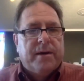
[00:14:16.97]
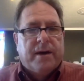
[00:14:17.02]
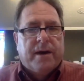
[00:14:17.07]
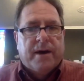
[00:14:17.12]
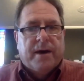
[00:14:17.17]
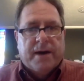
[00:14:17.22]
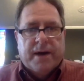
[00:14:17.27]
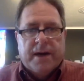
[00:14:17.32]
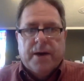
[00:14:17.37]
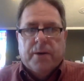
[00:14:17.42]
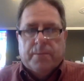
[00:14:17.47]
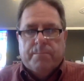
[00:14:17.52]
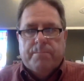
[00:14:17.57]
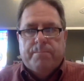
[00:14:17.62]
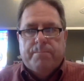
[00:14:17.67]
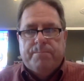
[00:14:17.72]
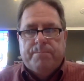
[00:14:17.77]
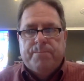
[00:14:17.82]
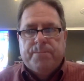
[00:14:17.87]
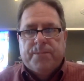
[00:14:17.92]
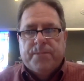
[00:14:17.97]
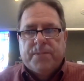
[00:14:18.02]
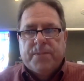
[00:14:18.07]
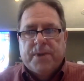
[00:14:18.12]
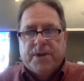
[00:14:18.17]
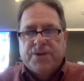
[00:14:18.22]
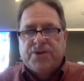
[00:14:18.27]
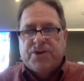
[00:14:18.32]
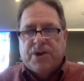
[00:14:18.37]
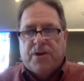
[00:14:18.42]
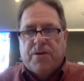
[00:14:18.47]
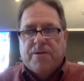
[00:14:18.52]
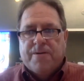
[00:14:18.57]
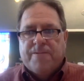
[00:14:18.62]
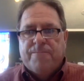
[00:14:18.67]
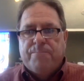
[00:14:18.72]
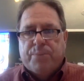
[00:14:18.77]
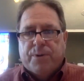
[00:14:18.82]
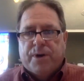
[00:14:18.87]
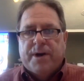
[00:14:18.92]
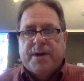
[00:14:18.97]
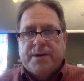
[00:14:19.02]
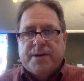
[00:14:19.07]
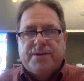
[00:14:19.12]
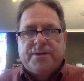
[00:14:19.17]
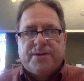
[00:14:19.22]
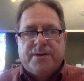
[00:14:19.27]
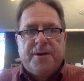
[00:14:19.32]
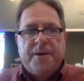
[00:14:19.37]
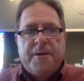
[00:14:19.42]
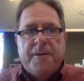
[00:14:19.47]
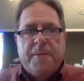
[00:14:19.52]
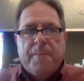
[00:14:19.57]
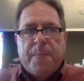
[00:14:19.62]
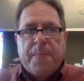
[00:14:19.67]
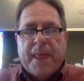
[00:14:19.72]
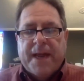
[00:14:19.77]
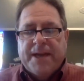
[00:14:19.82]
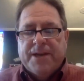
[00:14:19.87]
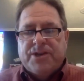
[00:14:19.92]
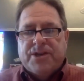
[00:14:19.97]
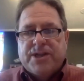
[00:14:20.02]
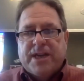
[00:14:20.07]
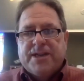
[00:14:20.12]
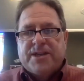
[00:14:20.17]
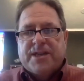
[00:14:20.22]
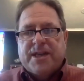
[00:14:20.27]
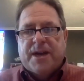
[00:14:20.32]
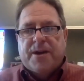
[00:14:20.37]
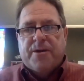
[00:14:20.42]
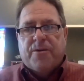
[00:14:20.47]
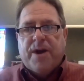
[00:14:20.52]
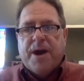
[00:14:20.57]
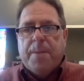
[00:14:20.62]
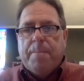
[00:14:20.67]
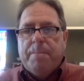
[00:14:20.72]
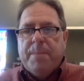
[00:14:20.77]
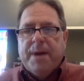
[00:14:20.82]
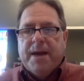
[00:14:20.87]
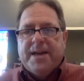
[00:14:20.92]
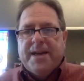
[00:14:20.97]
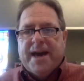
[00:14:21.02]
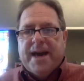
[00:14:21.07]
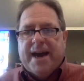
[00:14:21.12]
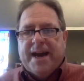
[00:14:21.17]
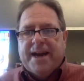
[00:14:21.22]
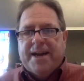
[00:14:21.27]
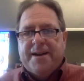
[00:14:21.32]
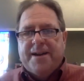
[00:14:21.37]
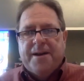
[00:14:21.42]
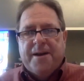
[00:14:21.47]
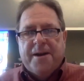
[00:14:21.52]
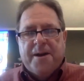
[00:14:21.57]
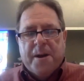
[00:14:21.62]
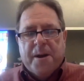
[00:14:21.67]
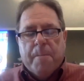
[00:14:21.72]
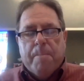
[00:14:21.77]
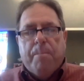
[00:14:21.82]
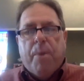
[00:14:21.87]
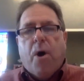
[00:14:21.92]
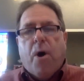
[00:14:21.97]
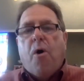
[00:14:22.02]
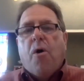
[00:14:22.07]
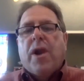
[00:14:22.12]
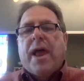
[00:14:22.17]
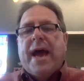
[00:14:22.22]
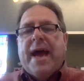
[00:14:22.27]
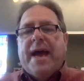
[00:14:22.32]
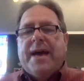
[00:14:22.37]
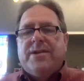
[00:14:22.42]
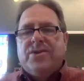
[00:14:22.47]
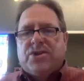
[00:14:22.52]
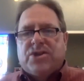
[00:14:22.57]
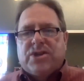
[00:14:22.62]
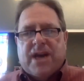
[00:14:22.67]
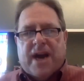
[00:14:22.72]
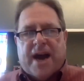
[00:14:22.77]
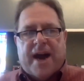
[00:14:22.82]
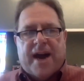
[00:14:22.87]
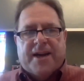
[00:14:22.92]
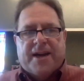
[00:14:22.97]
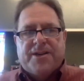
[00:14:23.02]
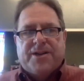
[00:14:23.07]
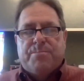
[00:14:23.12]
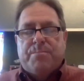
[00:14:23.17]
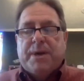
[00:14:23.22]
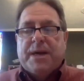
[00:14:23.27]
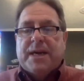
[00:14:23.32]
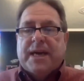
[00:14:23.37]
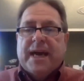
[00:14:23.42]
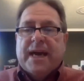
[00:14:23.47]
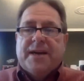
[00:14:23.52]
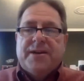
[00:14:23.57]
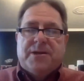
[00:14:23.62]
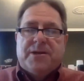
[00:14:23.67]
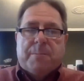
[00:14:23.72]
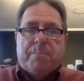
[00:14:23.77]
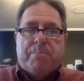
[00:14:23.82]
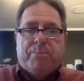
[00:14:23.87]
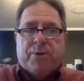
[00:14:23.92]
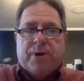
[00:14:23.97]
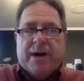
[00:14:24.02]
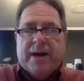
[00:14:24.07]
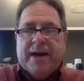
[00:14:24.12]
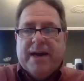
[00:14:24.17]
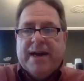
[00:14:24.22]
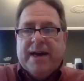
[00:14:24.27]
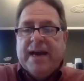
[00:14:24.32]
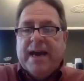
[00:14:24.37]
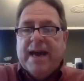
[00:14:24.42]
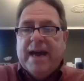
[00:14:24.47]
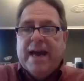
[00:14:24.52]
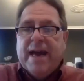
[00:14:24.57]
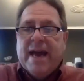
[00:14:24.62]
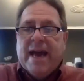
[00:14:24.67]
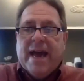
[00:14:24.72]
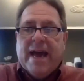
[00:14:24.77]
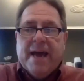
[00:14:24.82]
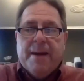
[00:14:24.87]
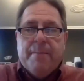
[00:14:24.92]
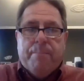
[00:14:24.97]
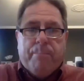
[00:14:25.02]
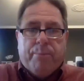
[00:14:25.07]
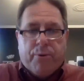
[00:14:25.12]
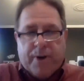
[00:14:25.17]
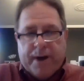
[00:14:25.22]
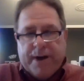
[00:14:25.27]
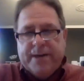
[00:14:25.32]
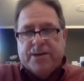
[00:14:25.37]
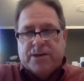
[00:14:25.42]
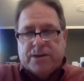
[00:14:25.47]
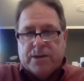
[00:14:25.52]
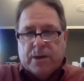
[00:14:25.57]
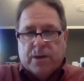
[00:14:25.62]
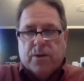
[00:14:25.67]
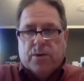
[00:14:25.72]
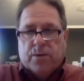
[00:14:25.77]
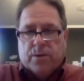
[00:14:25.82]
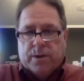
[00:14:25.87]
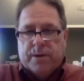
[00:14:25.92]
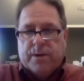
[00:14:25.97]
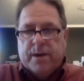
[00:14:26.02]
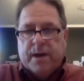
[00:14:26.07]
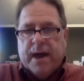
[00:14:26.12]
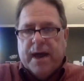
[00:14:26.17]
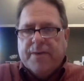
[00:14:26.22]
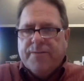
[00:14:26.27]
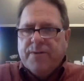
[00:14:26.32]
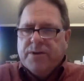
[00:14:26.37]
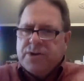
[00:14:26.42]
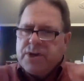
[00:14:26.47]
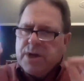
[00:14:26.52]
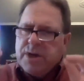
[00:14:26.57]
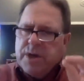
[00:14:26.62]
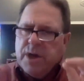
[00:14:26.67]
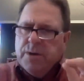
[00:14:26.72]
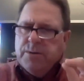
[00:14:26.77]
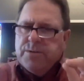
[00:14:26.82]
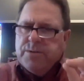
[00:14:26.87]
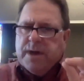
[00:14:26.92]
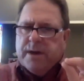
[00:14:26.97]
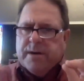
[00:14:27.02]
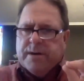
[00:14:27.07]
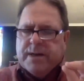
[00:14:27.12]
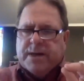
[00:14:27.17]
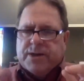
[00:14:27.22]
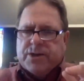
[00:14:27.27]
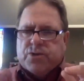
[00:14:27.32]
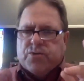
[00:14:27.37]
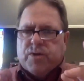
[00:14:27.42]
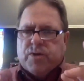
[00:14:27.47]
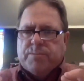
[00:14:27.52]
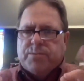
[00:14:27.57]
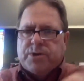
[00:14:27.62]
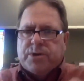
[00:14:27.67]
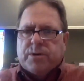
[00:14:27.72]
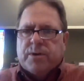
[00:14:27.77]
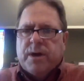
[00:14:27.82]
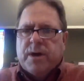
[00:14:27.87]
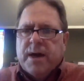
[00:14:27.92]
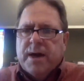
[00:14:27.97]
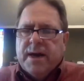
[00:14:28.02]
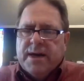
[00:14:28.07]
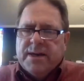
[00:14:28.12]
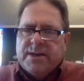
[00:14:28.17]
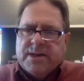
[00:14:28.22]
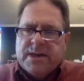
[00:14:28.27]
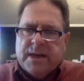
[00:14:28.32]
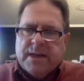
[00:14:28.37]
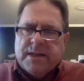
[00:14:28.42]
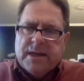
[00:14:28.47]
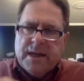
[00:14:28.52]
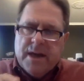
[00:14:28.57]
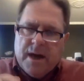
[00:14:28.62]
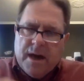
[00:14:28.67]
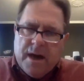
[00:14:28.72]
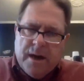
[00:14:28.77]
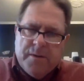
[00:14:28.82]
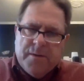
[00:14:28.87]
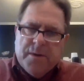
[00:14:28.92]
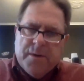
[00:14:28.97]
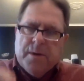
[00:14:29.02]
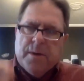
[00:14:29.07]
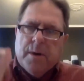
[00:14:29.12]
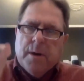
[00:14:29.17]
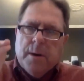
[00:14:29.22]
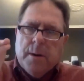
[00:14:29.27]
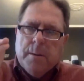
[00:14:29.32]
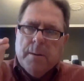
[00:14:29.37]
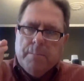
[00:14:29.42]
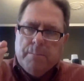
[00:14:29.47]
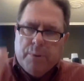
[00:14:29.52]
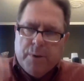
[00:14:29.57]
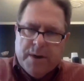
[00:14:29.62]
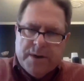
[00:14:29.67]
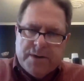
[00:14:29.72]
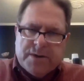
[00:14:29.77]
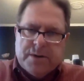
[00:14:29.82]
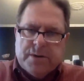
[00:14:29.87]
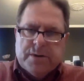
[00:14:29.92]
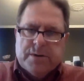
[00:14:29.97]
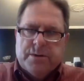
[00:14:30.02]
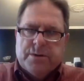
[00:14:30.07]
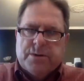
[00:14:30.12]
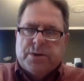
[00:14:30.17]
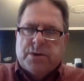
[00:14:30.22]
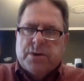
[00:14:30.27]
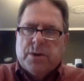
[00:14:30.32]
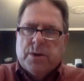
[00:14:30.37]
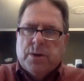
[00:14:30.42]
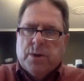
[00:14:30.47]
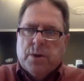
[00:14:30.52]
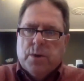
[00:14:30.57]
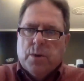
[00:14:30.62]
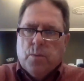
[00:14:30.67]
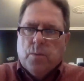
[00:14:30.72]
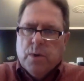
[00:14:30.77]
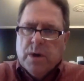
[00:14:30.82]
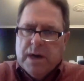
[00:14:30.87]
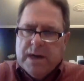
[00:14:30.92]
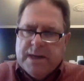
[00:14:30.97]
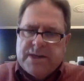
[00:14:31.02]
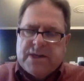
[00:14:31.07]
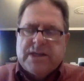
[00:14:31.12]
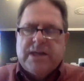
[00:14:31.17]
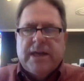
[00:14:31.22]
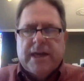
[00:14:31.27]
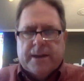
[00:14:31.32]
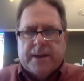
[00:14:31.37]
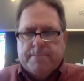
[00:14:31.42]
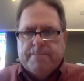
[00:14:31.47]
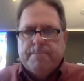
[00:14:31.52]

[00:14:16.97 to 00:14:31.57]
a hymn, a song of praise. And it says that around midnight, Paul and Silas began to pray and praise the Lord. And there's a note there in that scripture. It said the other prisoners were listening.